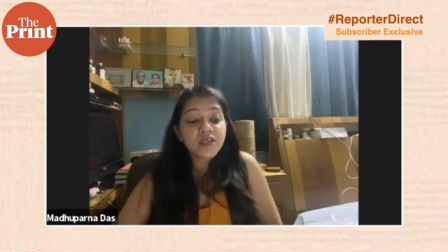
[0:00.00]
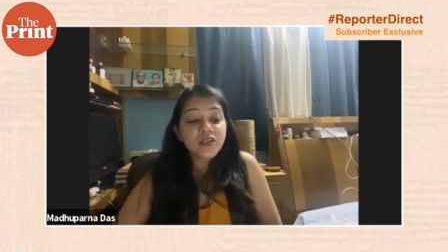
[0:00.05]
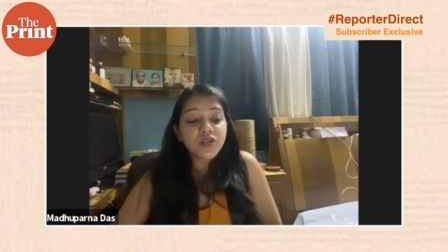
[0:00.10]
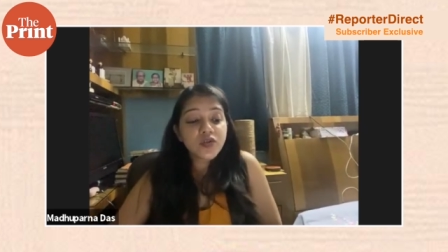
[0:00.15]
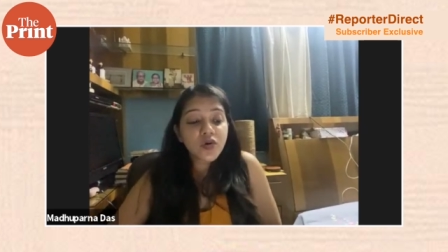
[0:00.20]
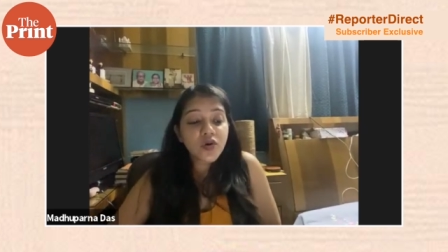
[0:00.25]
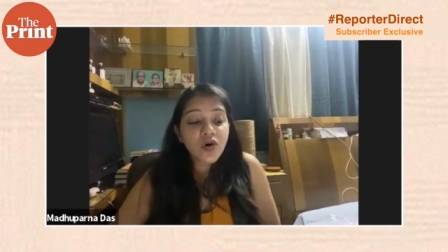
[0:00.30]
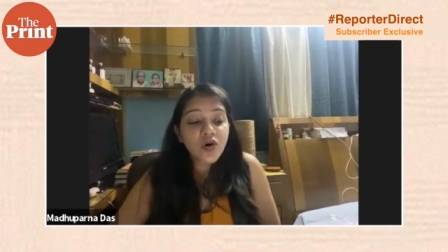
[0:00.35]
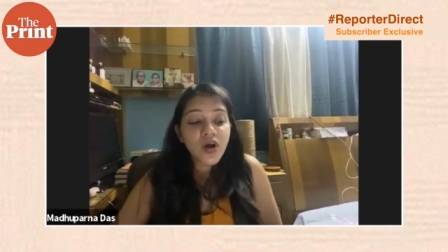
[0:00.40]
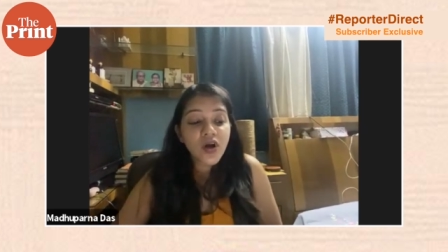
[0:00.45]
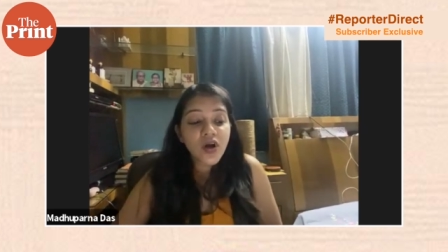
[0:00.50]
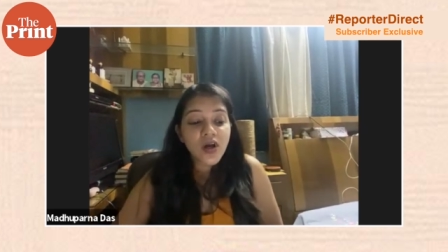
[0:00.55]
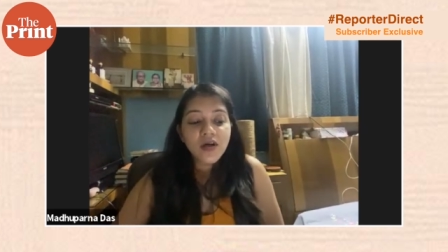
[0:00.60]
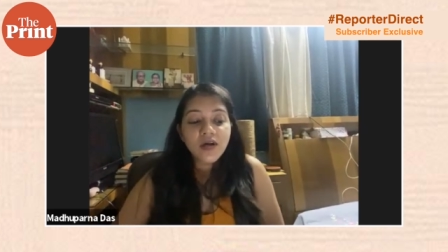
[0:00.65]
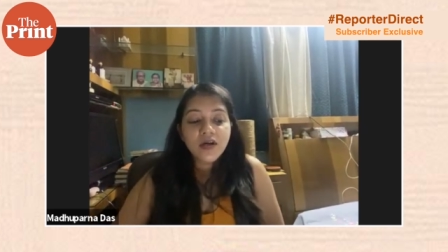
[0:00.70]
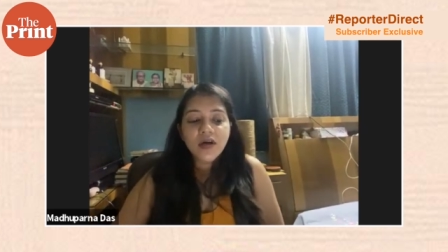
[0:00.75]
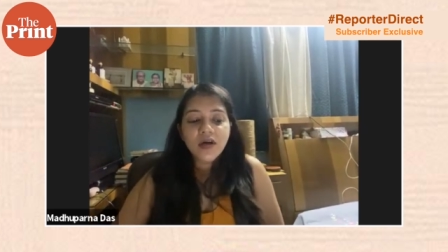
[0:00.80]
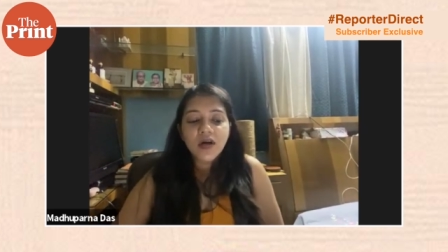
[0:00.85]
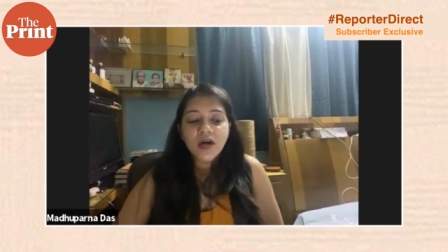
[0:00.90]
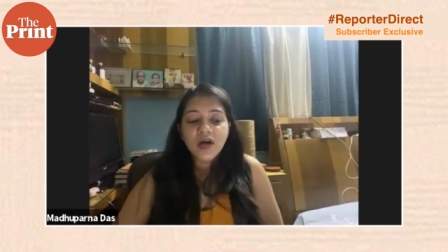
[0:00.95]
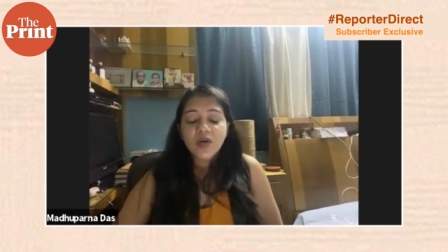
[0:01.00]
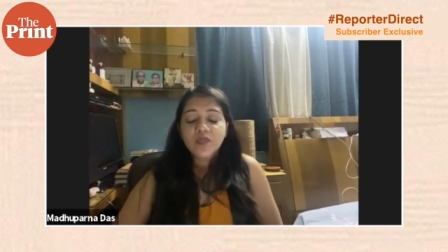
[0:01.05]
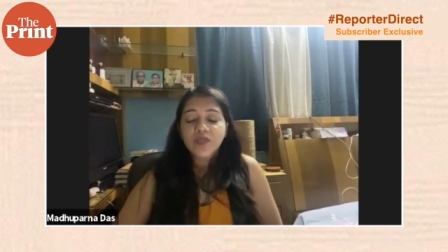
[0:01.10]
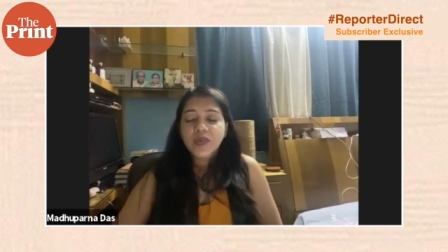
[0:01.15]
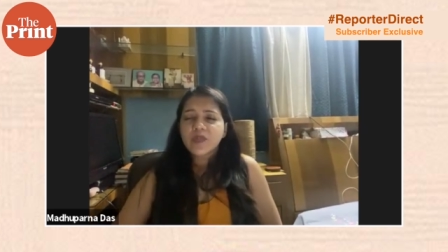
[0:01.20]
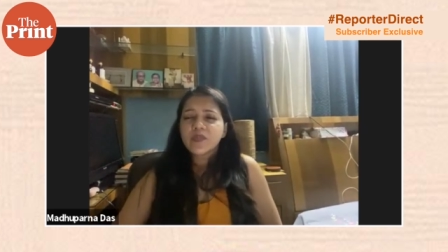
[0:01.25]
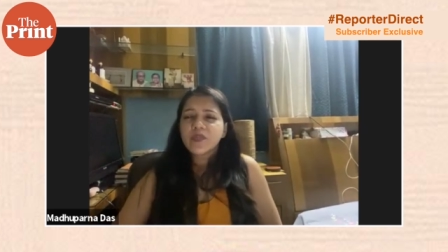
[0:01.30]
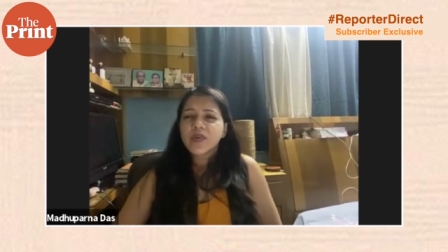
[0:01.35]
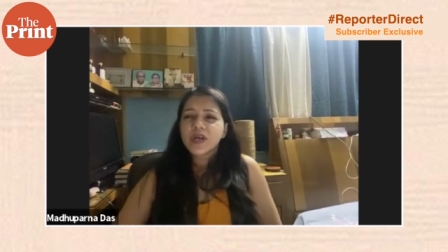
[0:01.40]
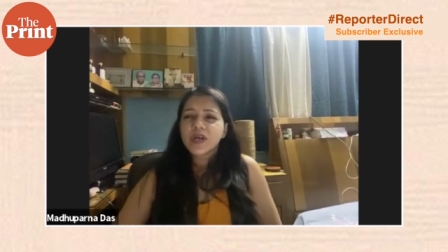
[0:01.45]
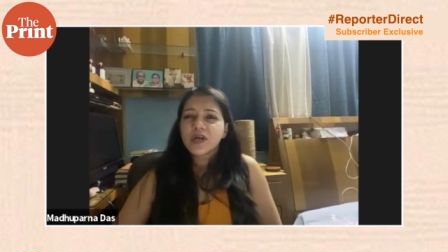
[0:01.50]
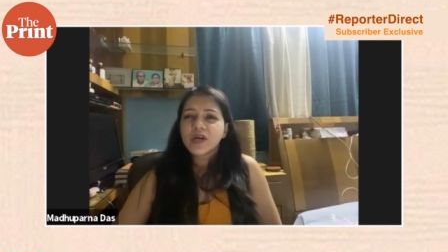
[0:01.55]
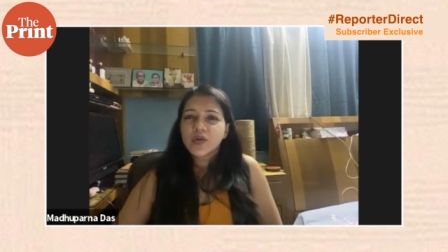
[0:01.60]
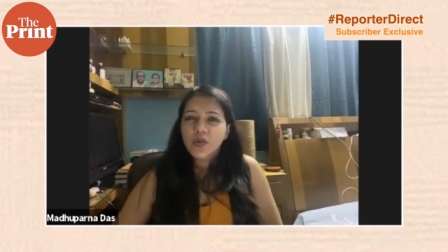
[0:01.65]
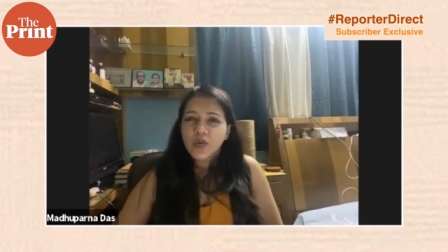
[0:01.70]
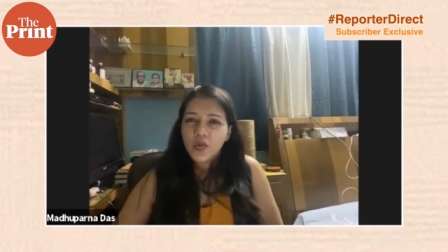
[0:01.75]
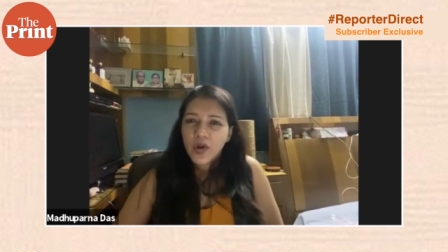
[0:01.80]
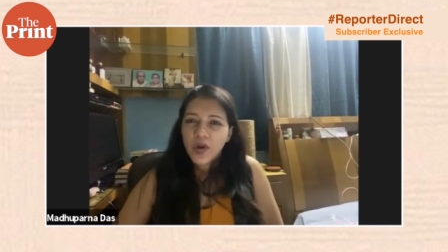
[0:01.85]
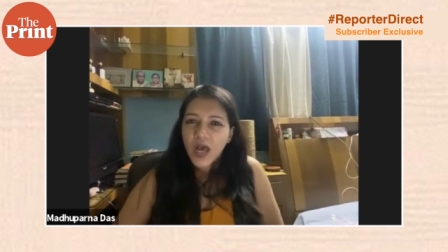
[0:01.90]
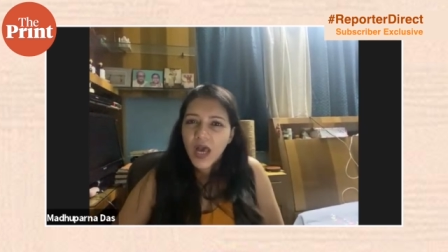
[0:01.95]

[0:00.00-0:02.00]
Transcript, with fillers: So, uh, people do